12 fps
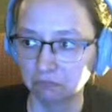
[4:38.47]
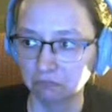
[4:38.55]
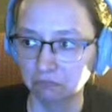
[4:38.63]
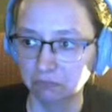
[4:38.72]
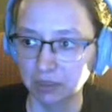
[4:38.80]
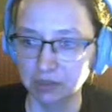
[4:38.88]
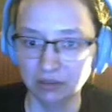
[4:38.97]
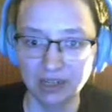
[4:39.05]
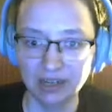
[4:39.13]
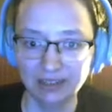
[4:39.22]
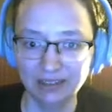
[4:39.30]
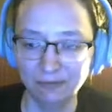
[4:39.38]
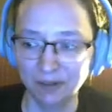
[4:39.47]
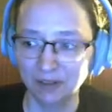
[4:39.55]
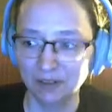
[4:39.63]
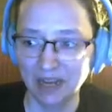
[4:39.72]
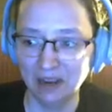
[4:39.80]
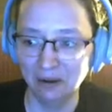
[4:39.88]
Apparently I live here
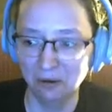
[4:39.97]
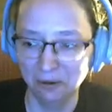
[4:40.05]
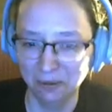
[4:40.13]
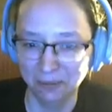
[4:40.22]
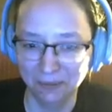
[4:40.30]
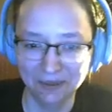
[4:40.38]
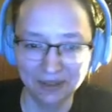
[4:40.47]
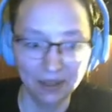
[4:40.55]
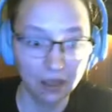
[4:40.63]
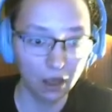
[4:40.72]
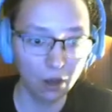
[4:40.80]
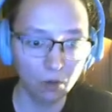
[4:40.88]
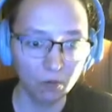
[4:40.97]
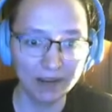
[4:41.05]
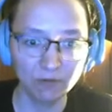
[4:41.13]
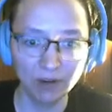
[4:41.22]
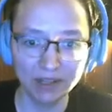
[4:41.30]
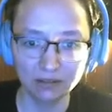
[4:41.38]
now. Oh,
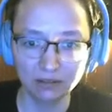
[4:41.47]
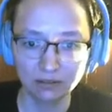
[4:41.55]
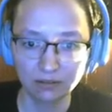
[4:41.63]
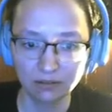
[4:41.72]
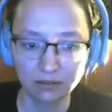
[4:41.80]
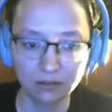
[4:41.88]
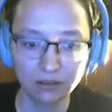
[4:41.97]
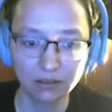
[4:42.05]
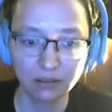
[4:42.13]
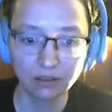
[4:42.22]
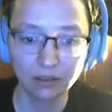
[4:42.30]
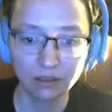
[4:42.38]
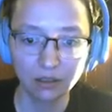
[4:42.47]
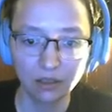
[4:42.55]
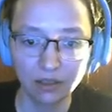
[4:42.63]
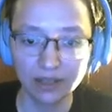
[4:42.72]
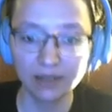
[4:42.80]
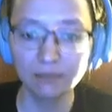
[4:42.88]
wait, what? A
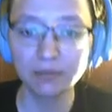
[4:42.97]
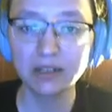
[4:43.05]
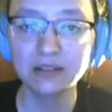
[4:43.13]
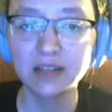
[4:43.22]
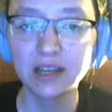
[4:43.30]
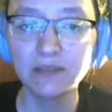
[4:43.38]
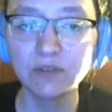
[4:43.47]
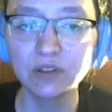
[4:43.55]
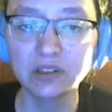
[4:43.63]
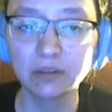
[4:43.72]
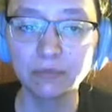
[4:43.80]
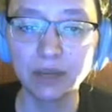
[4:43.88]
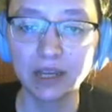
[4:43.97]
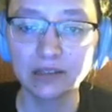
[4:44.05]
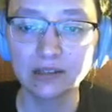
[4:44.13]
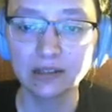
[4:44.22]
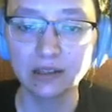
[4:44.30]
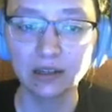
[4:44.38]
game by David
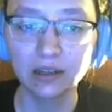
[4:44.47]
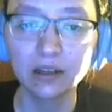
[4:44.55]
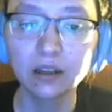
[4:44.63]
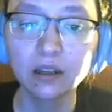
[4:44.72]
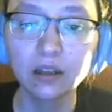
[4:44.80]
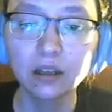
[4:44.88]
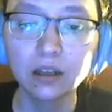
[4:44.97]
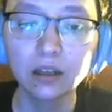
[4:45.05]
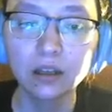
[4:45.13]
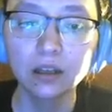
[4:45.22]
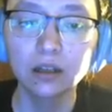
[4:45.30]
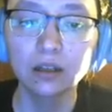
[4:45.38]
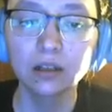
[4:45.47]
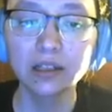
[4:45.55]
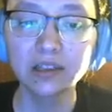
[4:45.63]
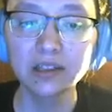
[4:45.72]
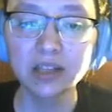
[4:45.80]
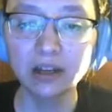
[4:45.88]
Szymanski.
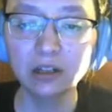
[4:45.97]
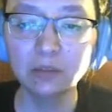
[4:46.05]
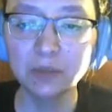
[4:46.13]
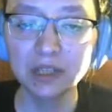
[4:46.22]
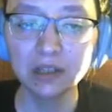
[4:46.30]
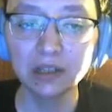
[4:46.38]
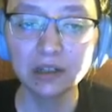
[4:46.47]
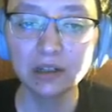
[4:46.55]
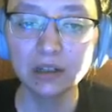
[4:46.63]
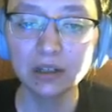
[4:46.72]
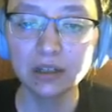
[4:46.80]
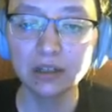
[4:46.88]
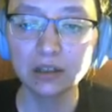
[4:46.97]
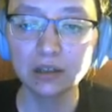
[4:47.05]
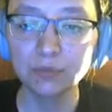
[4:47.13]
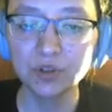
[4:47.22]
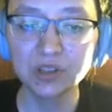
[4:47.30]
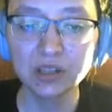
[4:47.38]
Click the title to begin. The
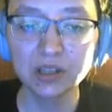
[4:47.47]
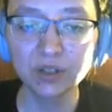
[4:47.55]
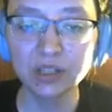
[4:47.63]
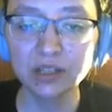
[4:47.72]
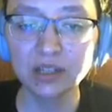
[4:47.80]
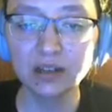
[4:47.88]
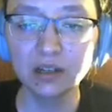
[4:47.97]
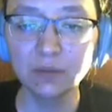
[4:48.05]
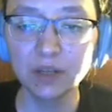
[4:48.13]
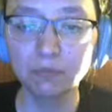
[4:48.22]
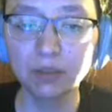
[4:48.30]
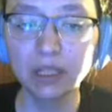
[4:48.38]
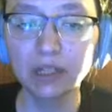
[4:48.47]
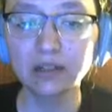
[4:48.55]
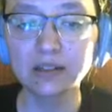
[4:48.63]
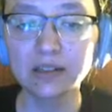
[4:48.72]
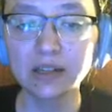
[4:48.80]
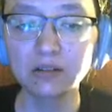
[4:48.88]
Moon Sliver is intended to be completed in a
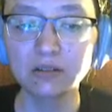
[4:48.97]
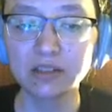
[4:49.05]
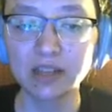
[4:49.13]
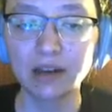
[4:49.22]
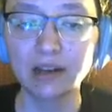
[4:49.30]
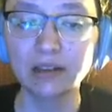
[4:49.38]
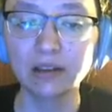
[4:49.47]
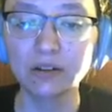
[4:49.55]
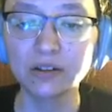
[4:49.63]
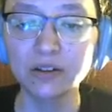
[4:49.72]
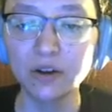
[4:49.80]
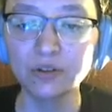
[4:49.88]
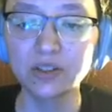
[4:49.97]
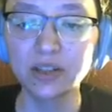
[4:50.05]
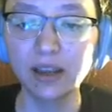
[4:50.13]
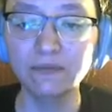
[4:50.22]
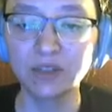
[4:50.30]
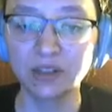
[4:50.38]
single setting. There is no
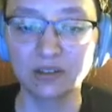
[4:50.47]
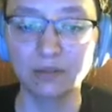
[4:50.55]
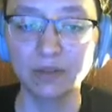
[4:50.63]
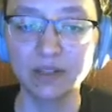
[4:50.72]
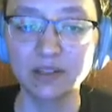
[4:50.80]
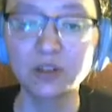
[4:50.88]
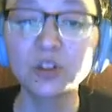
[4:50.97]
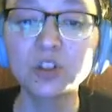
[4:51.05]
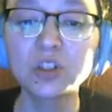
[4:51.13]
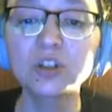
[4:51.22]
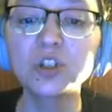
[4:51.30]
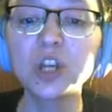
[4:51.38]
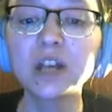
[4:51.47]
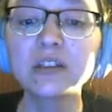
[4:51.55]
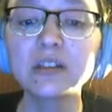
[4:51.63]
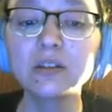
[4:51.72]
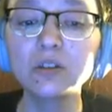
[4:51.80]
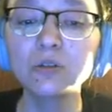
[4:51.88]
save system. It is
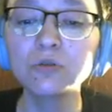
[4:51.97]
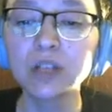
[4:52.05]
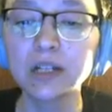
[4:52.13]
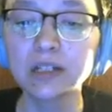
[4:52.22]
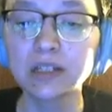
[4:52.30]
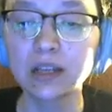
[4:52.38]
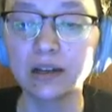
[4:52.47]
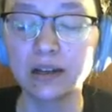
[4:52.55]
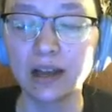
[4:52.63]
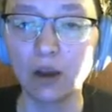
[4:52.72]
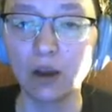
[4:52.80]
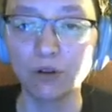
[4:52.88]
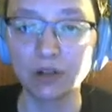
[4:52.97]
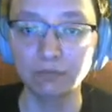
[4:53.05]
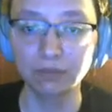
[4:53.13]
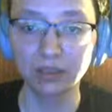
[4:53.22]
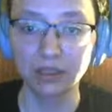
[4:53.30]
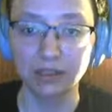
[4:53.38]
suggested you set aside an hour to
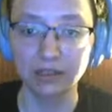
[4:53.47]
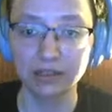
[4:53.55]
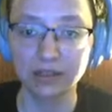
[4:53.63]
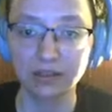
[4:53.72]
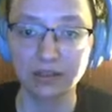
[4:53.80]
complete it.